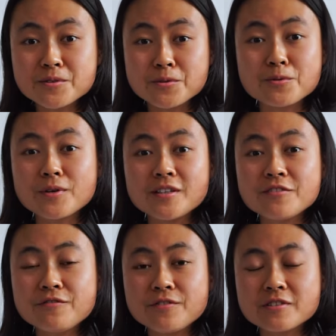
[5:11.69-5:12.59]
you already
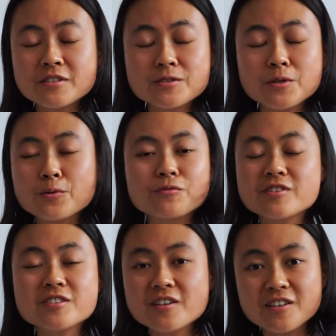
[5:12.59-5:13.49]
feel so
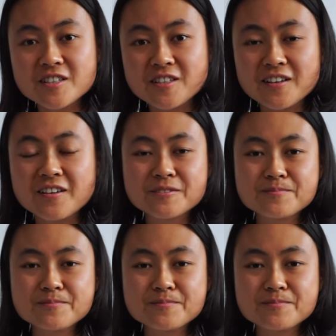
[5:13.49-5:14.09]
disgusting.